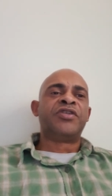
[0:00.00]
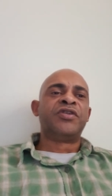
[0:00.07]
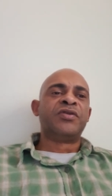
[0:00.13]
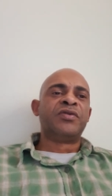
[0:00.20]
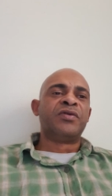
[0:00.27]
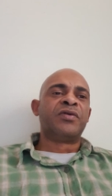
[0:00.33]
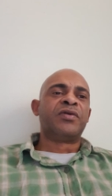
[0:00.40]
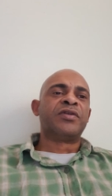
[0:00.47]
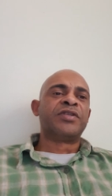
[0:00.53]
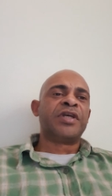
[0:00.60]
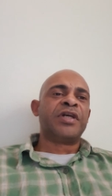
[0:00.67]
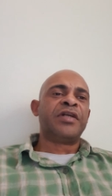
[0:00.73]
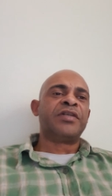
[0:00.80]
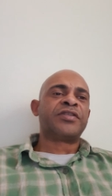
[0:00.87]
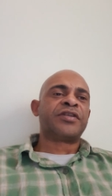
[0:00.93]
you know
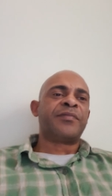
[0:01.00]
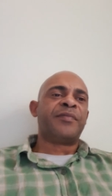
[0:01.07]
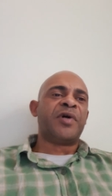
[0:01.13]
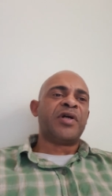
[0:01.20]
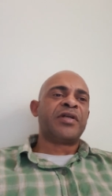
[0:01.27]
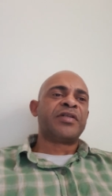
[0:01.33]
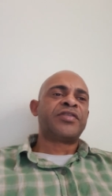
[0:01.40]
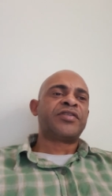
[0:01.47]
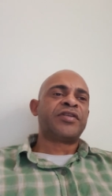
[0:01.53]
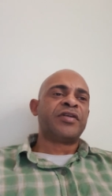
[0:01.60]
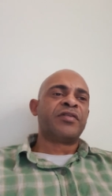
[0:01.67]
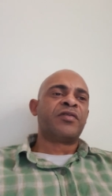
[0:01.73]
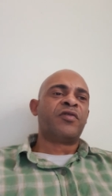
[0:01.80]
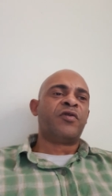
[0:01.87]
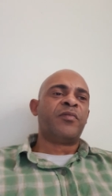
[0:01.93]
there is a mother
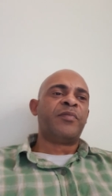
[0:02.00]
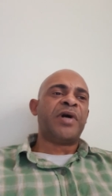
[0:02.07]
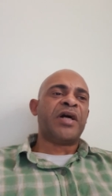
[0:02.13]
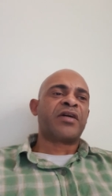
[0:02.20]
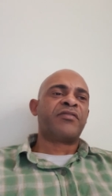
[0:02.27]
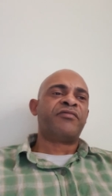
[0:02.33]
still going back